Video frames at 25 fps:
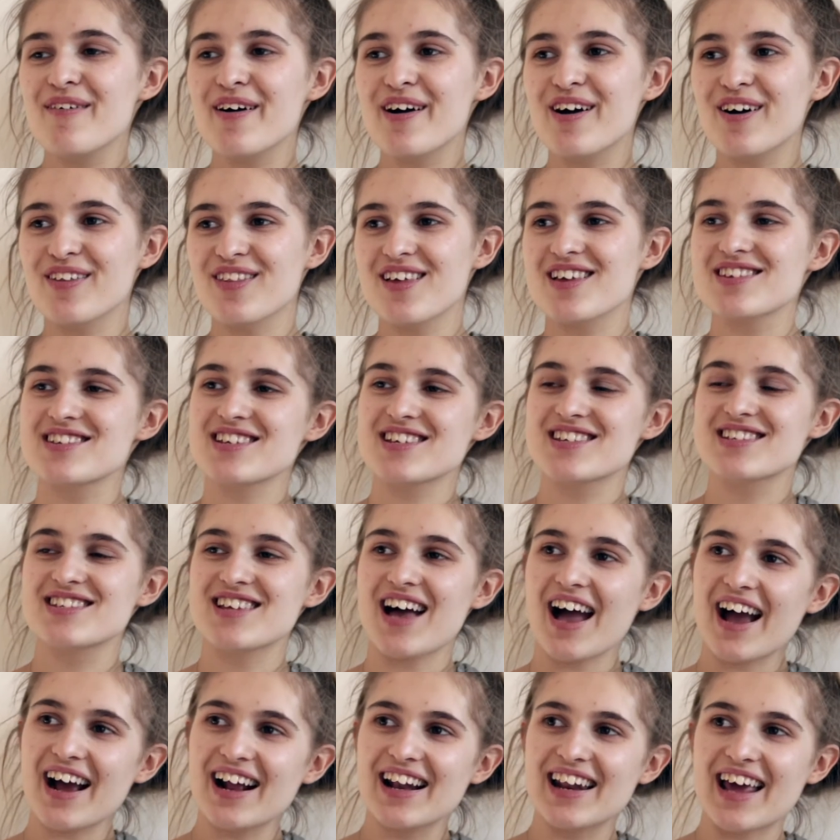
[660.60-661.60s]
my god, that's
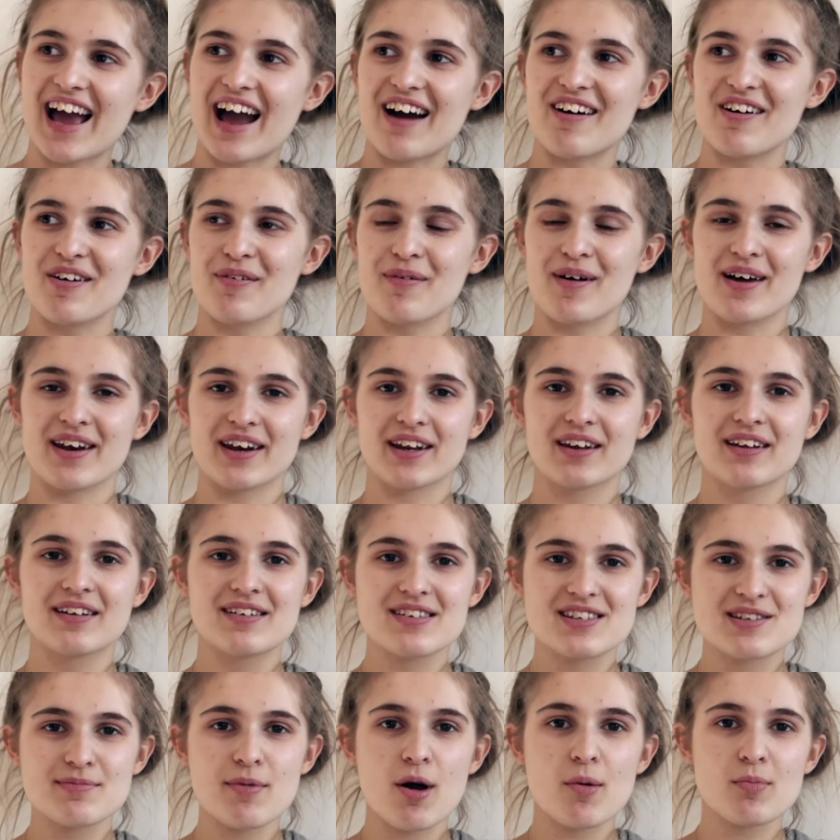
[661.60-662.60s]
exactly how it went.
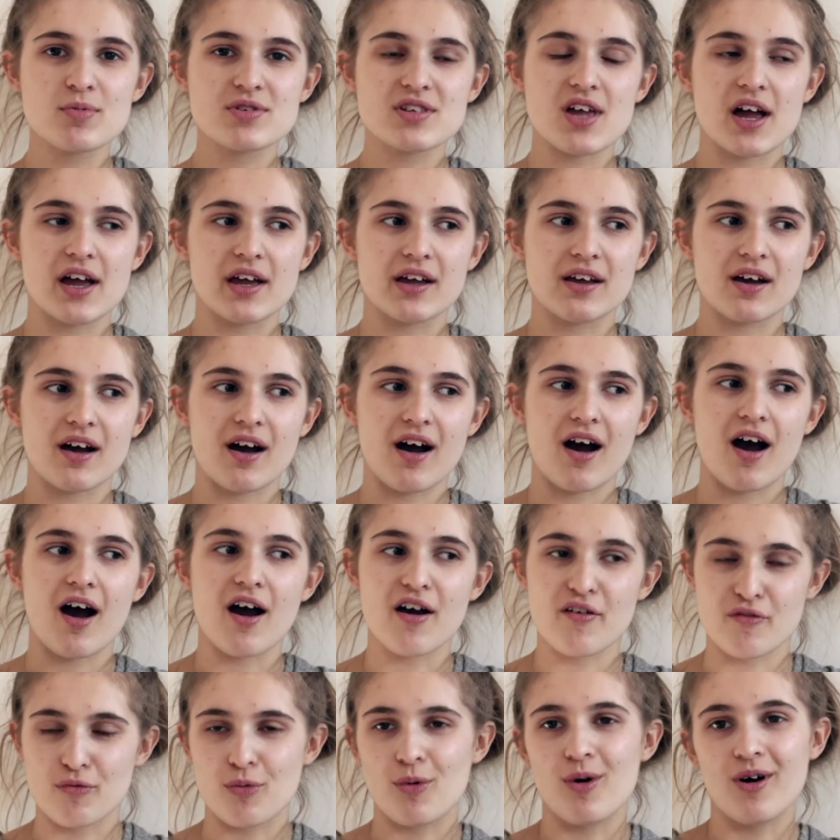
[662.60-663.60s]
Simone was like,
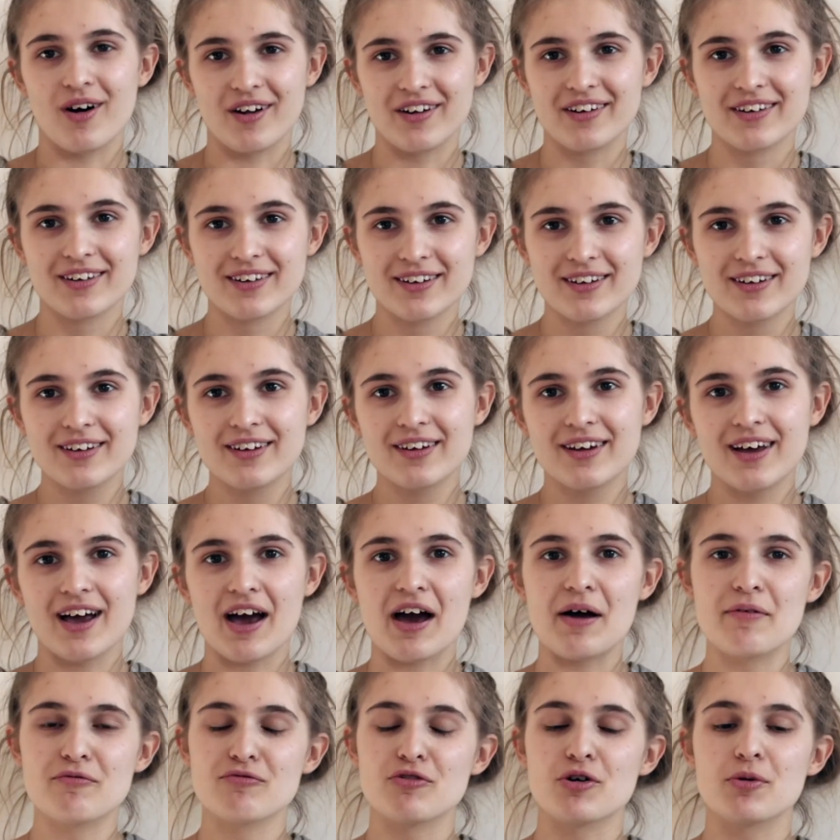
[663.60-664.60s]
I've won.
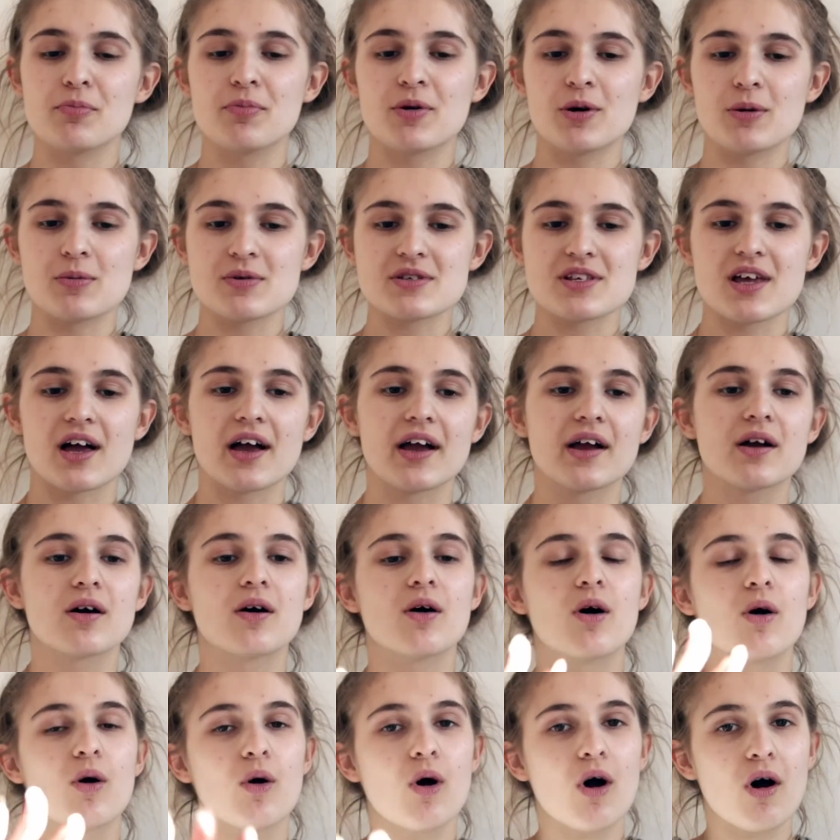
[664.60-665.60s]
And RuPaul was like,
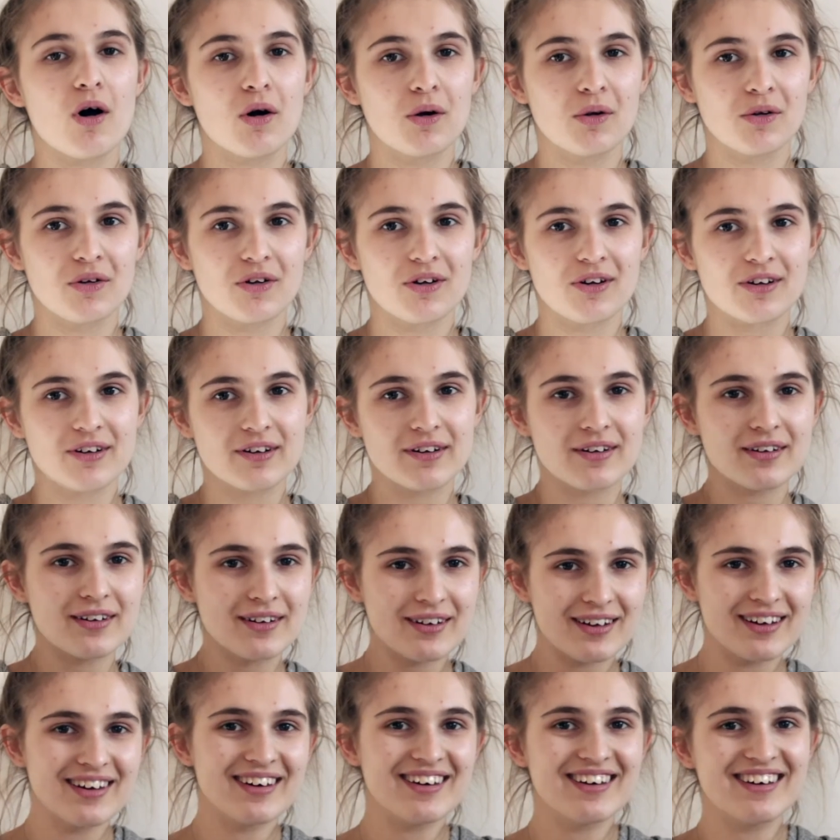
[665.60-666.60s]
hold on.
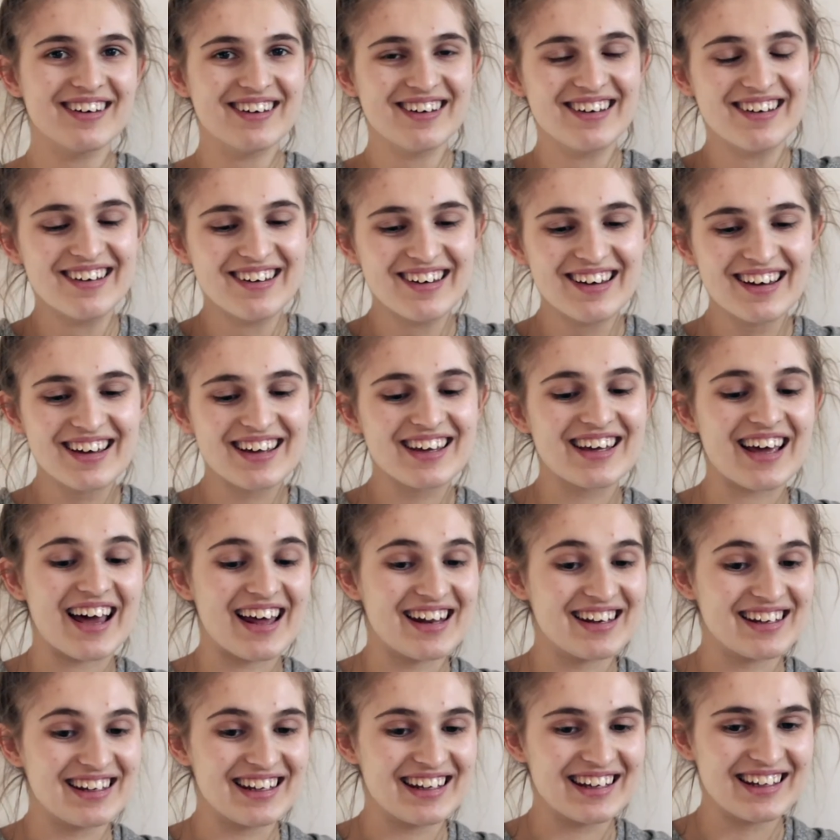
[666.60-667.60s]

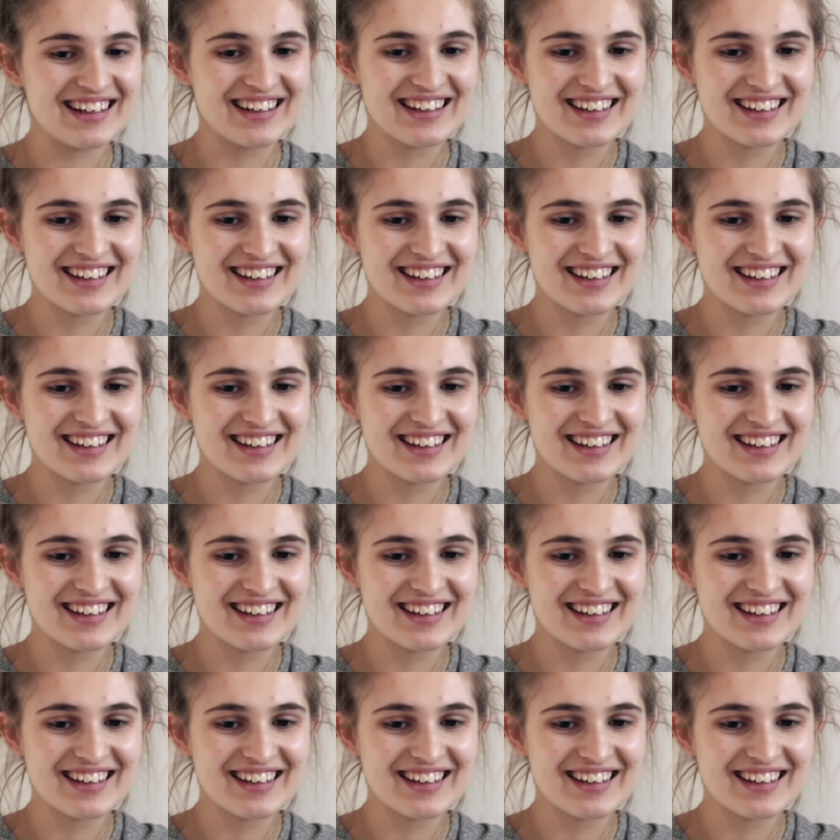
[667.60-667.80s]
Candy.